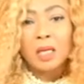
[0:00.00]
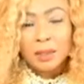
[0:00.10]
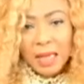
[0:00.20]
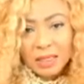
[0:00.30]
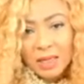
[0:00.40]

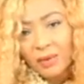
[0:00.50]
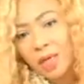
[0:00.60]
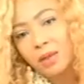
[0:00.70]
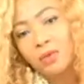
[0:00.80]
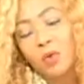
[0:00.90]
That's a
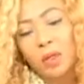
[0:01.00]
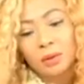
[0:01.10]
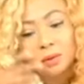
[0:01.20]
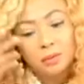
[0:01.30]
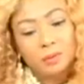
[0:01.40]
very good one,
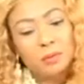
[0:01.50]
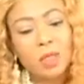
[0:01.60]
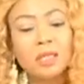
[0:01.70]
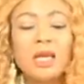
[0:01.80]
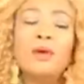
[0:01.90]

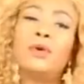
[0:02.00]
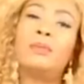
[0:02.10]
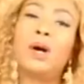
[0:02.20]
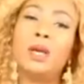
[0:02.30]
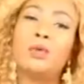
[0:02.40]
because every
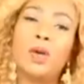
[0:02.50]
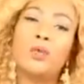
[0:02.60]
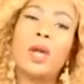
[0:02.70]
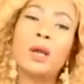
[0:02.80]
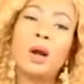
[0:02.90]
morning we
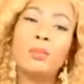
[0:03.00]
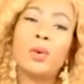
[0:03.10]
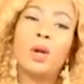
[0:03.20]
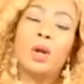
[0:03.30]
wake up,